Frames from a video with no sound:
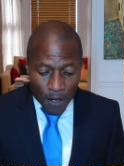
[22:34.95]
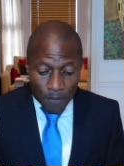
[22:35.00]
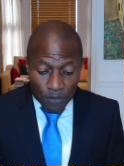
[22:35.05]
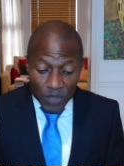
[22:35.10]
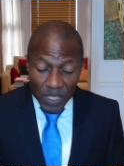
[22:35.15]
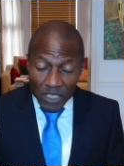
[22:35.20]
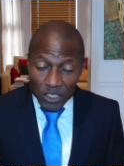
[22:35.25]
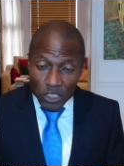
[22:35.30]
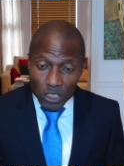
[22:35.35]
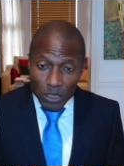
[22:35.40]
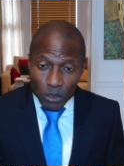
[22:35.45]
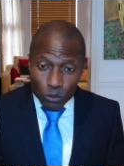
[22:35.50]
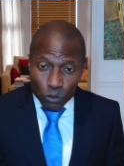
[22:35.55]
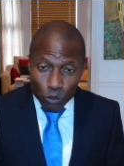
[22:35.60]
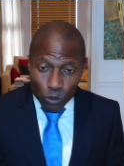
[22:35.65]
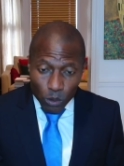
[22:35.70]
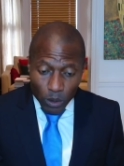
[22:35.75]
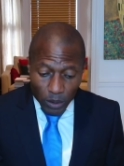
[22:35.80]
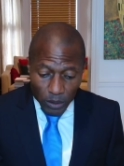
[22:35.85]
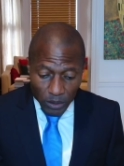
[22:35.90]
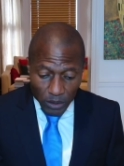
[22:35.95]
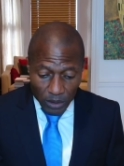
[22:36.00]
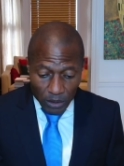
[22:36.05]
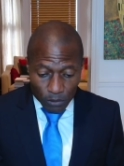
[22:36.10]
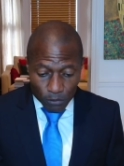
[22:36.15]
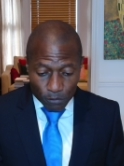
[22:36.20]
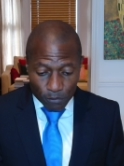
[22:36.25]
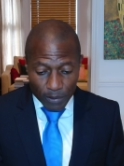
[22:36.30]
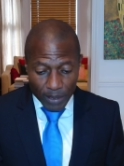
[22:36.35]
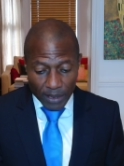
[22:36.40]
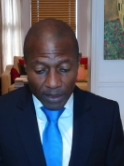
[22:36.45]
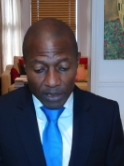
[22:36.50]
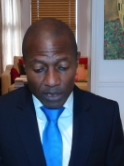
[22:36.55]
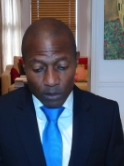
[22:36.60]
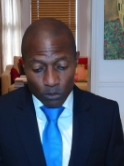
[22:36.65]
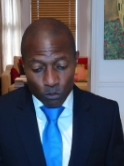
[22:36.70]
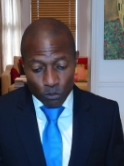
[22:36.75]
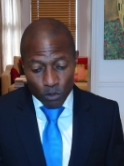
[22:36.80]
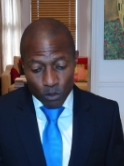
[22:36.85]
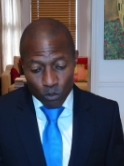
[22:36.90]
that she was in fact
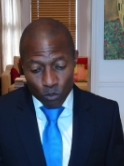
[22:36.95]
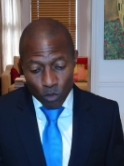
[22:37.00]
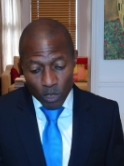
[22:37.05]
in room